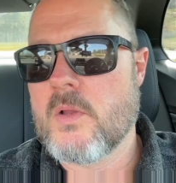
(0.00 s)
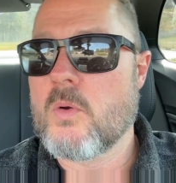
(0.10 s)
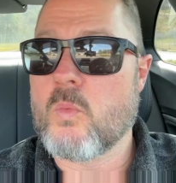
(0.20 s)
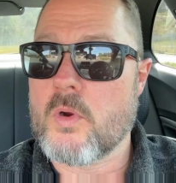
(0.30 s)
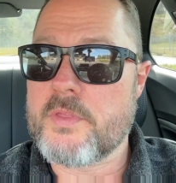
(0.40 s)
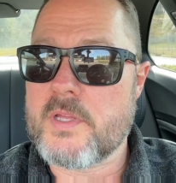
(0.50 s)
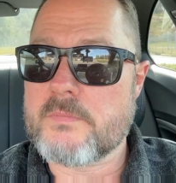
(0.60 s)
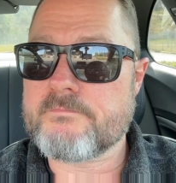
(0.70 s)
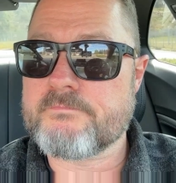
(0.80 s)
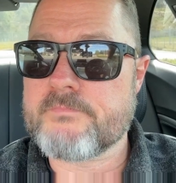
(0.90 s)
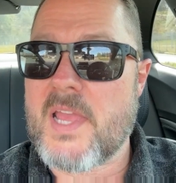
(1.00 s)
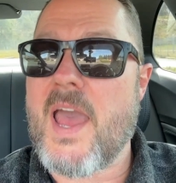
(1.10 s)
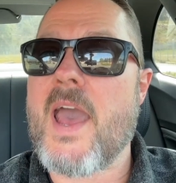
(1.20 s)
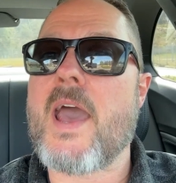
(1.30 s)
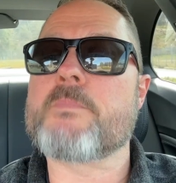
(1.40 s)
Worth it?
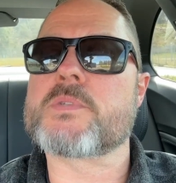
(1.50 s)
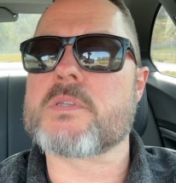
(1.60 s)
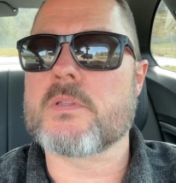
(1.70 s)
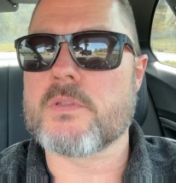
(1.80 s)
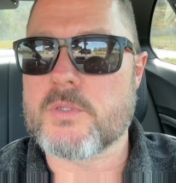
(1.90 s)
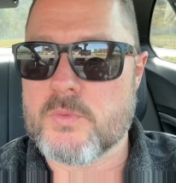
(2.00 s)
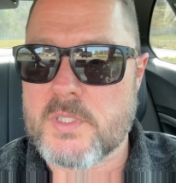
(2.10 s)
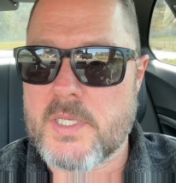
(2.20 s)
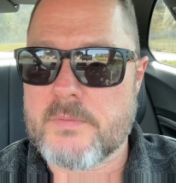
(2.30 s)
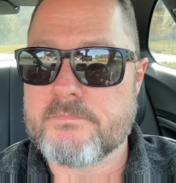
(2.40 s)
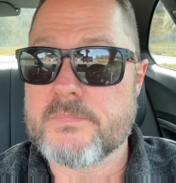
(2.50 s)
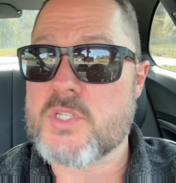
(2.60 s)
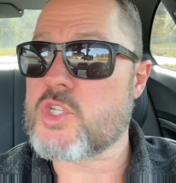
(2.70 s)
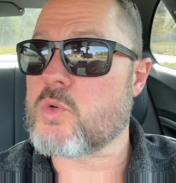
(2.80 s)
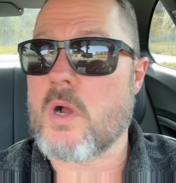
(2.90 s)
Absolutely.
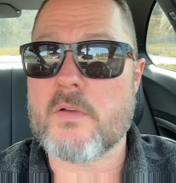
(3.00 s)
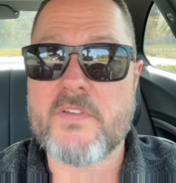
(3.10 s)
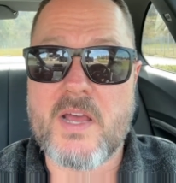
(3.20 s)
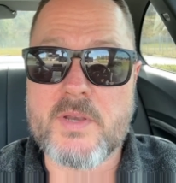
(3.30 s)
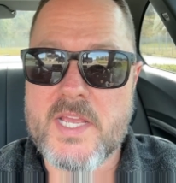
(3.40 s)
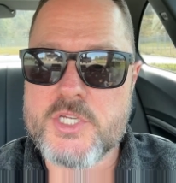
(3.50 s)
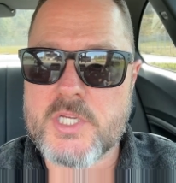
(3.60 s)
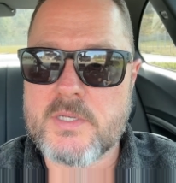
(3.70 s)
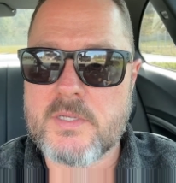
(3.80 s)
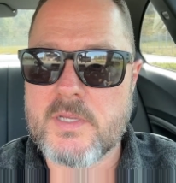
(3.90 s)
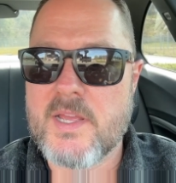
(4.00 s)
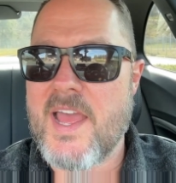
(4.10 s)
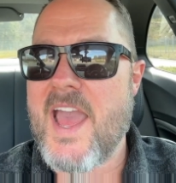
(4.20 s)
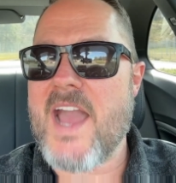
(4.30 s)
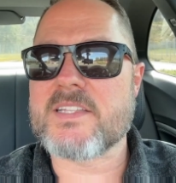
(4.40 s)
Strong foundation,
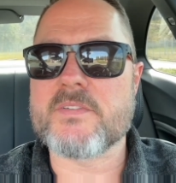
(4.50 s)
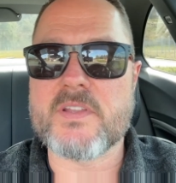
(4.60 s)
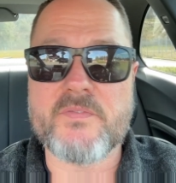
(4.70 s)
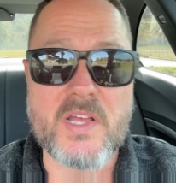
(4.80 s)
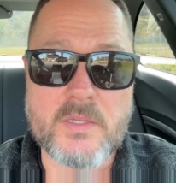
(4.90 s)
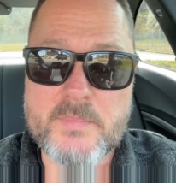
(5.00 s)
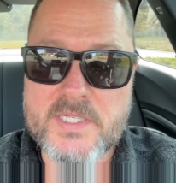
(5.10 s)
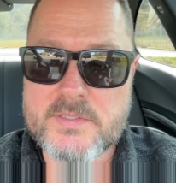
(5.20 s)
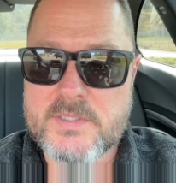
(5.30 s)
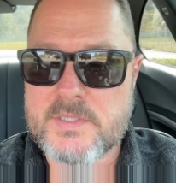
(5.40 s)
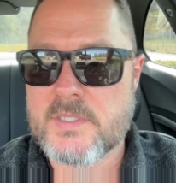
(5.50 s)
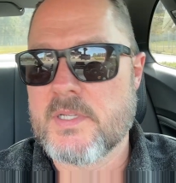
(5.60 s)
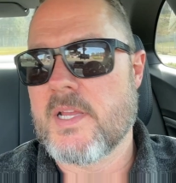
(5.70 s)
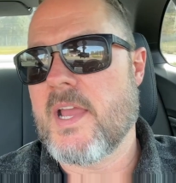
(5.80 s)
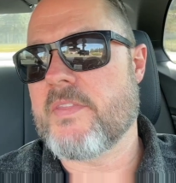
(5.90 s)
active development,
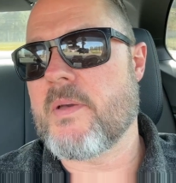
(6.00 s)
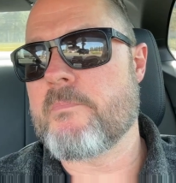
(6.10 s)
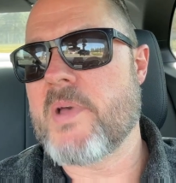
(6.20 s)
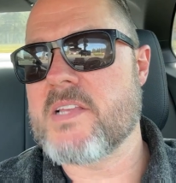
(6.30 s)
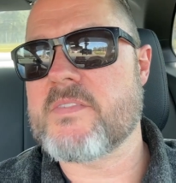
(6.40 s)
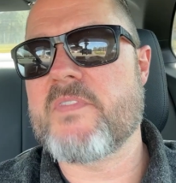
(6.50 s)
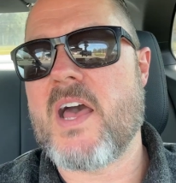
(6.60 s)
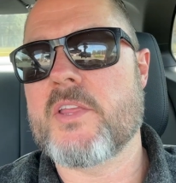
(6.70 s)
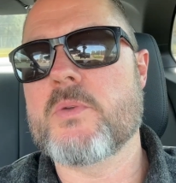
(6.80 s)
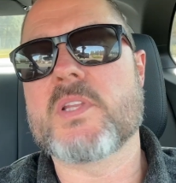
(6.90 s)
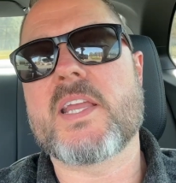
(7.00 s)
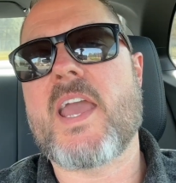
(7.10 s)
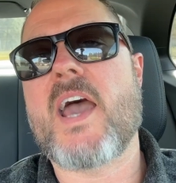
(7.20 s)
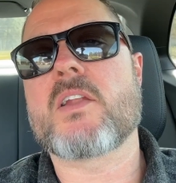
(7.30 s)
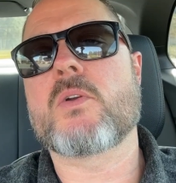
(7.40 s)
the best value in the
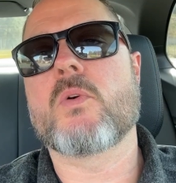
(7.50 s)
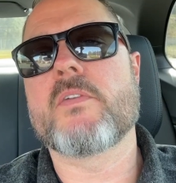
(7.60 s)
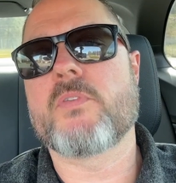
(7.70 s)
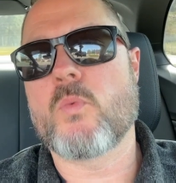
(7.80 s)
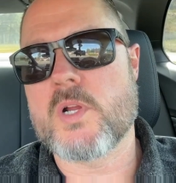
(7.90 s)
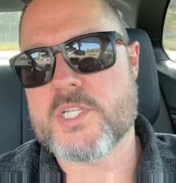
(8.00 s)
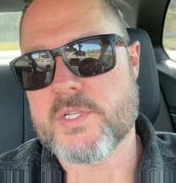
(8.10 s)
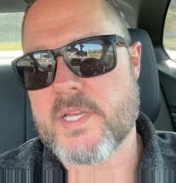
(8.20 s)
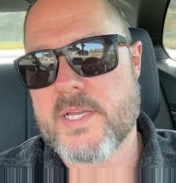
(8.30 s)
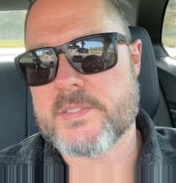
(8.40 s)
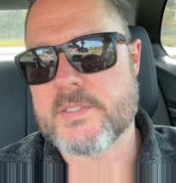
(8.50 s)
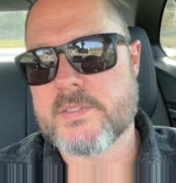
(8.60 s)
category for what you get.